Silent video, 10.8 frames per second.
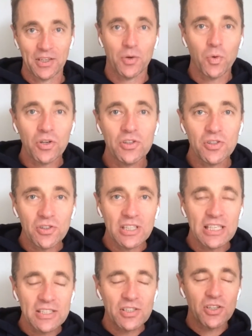What do you
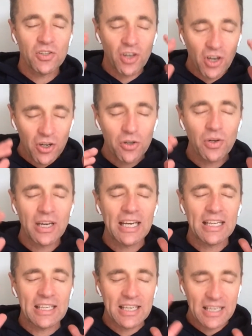need to know
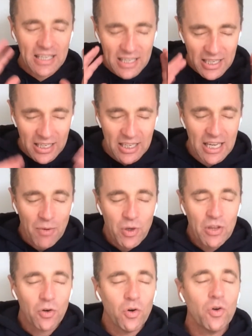and hear
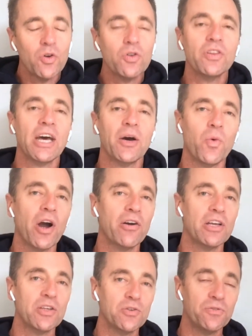with all that
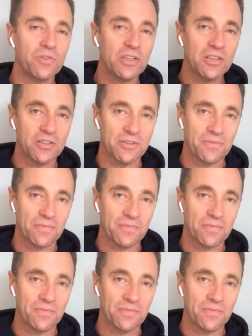worry you feel?